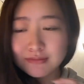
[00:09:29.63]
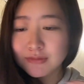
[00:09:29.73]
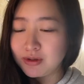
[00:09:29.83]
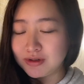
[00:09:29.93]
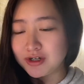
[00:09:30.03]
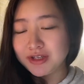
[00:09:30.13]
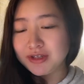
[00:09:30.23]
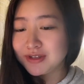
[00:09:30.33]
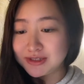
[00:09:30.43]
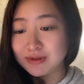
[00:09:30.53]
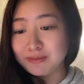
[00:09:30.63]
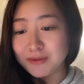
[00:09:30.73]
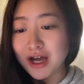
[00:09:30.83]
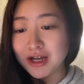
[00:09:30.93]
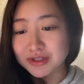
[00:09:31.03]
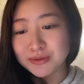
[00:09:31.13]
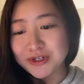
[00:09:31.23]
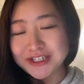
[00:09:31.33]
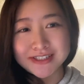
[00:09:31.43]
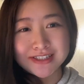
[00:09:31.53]
Your units will count
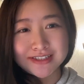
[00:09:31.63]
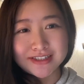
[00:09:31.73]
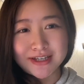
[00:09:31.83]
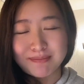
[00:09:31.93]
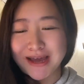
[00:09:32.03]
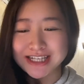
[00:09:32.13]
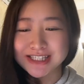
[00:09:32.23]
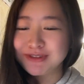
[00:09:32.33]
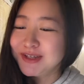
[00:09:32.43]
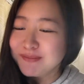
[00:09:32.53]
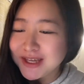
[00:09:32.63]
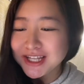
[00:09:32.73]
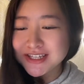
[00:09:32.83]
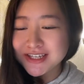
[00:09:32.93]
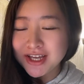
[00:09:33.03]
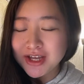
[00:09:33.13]
towards the maximum limit,